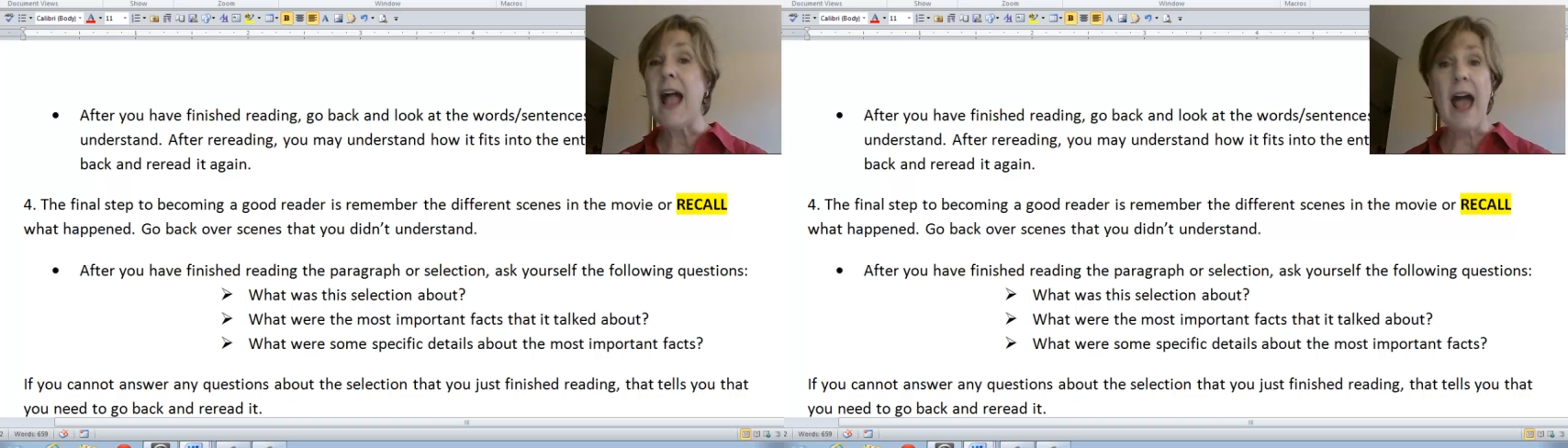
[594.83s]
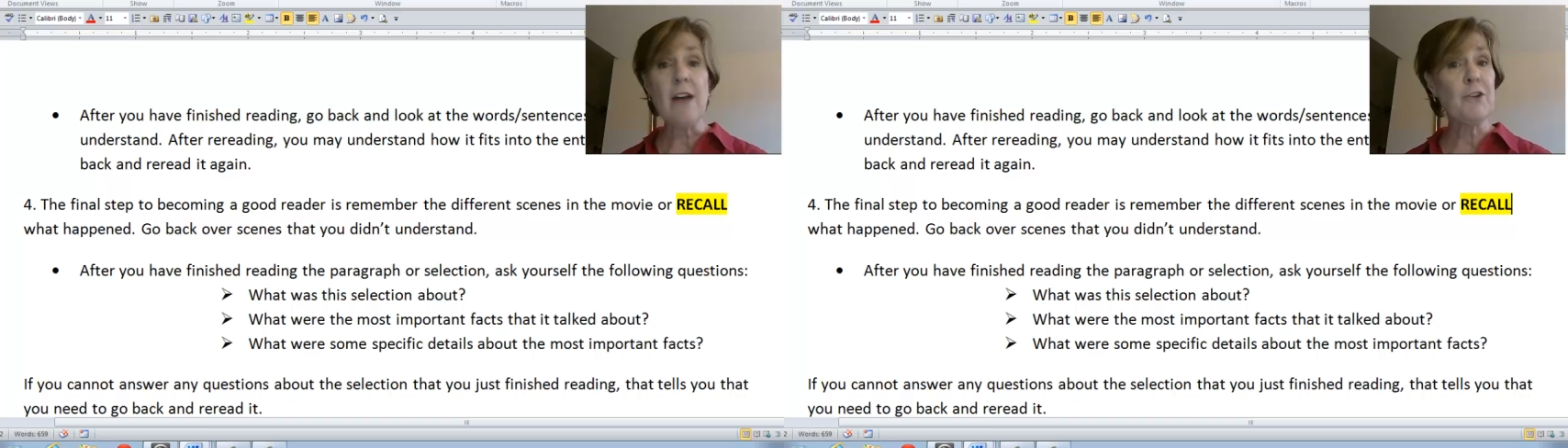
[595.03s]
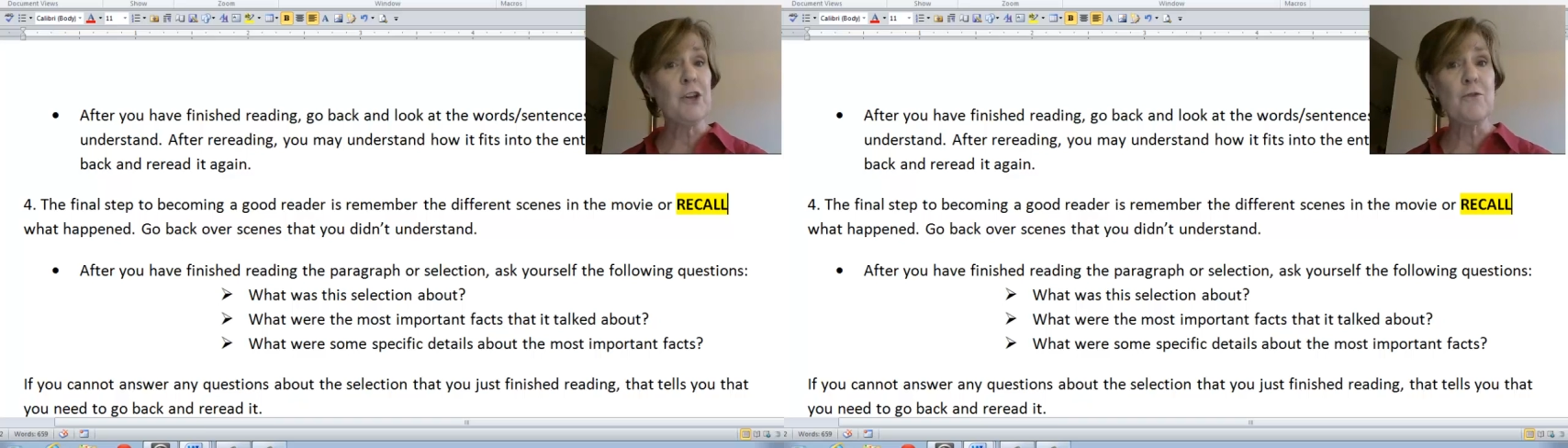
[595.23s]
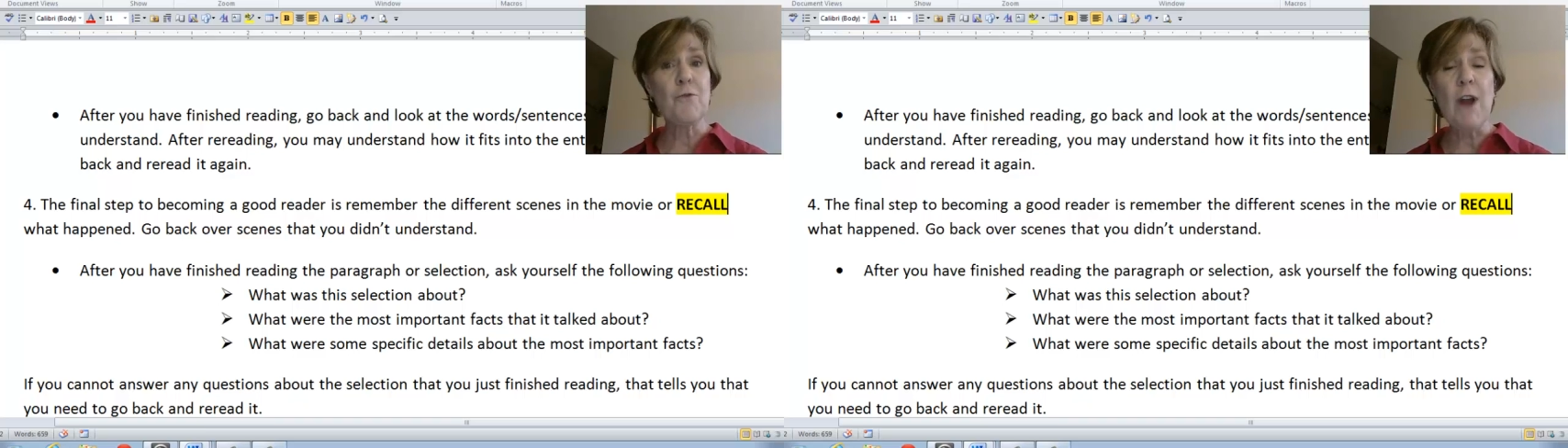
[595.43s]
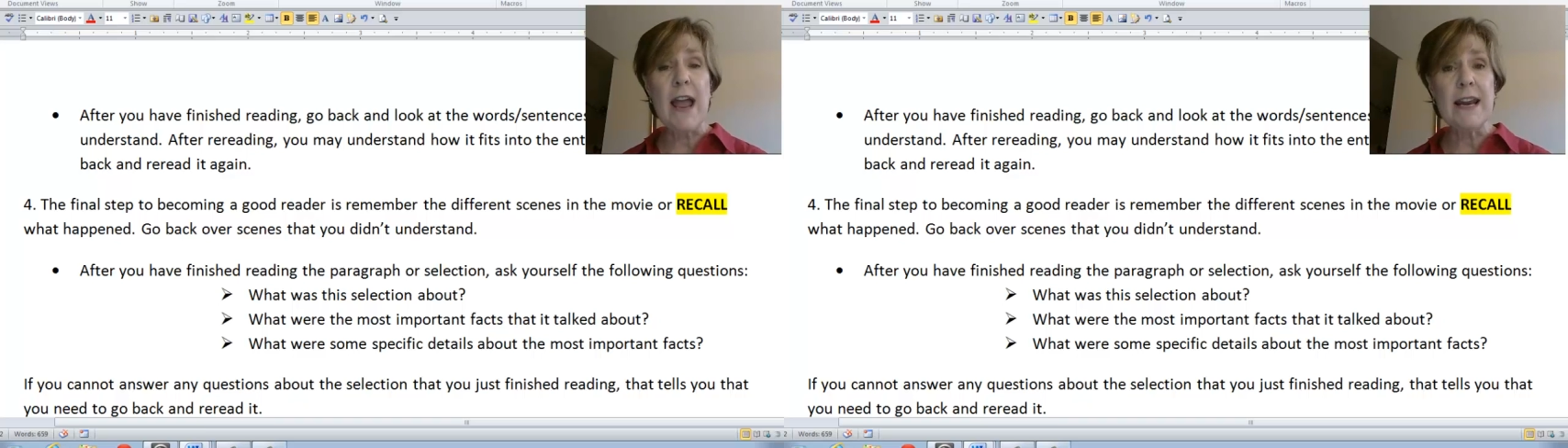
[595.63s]
After you've
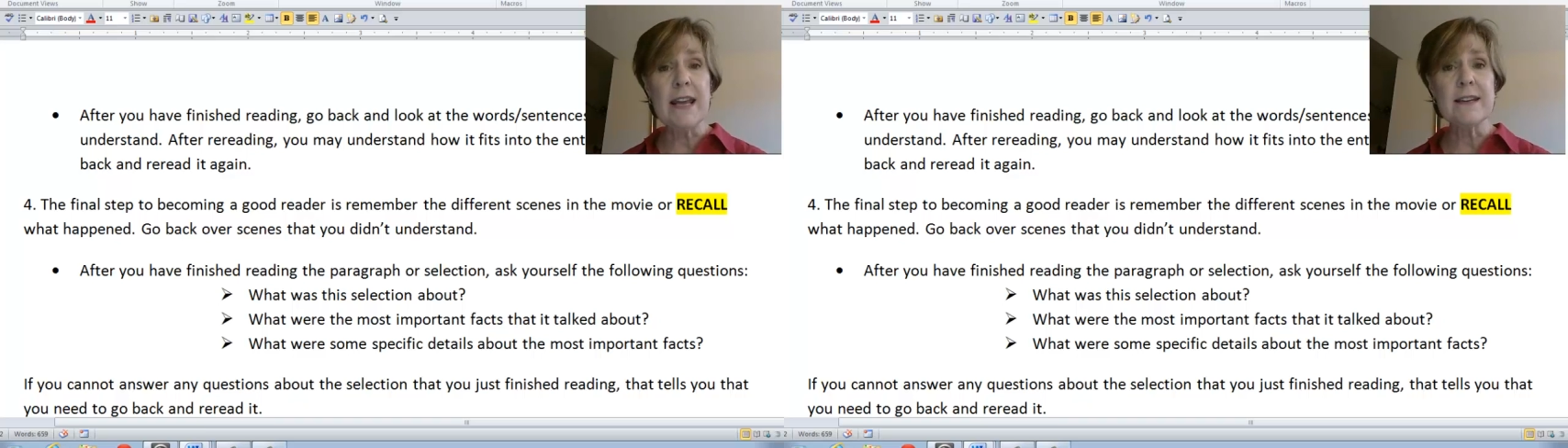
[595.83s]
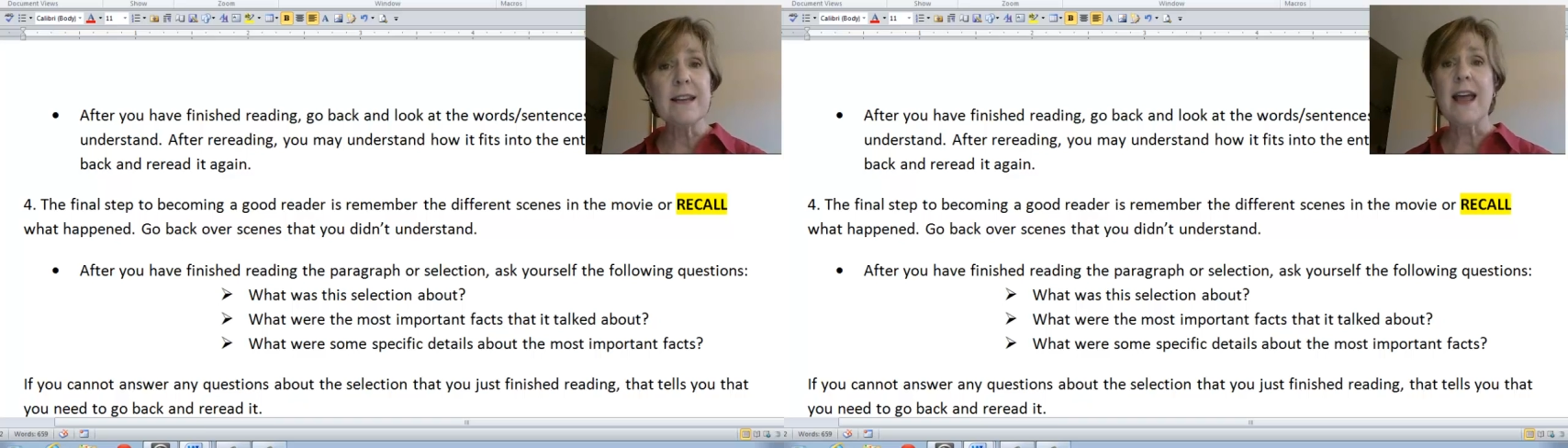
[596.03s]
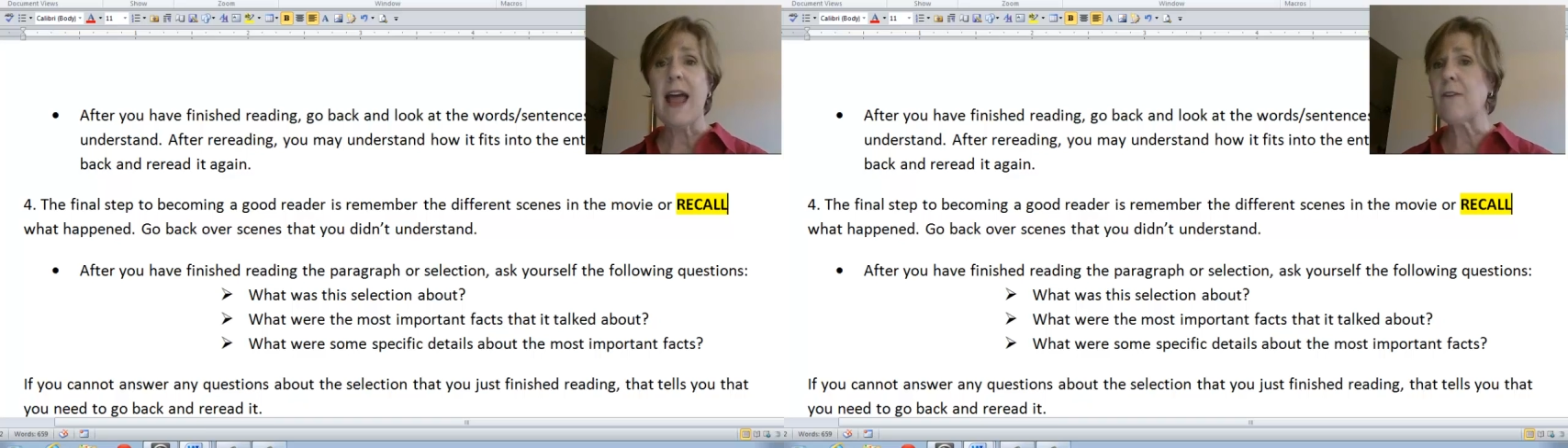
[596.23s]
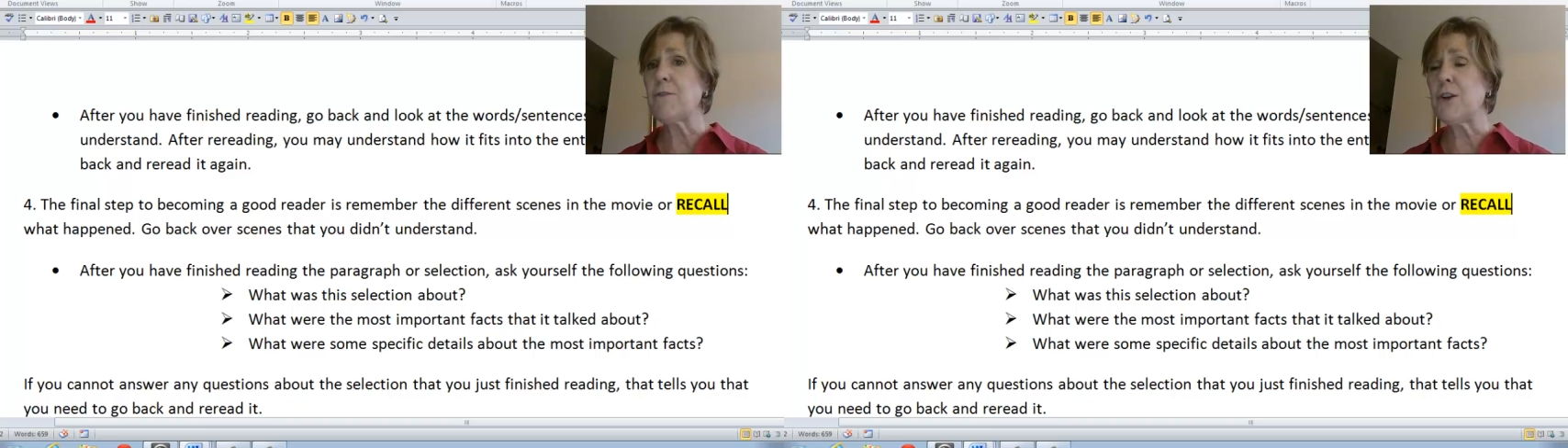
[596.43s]
read it, after